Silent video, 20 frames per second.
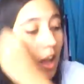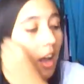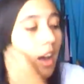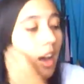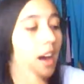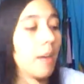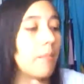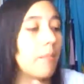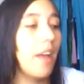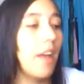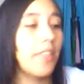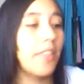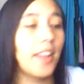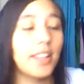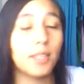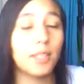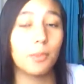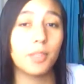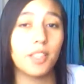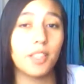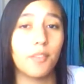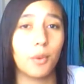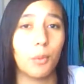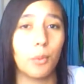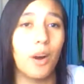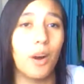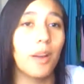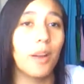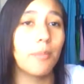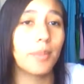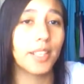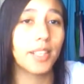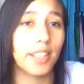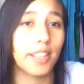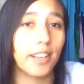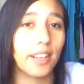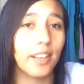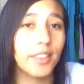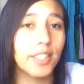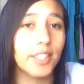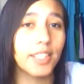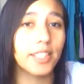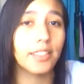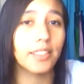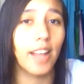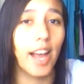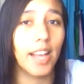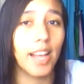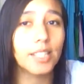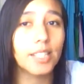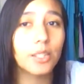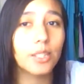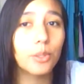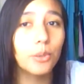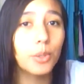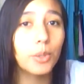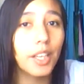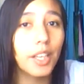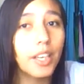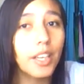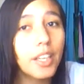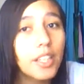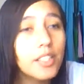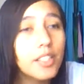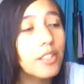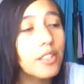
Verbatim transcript: Um, not that specific one because I got this last school year,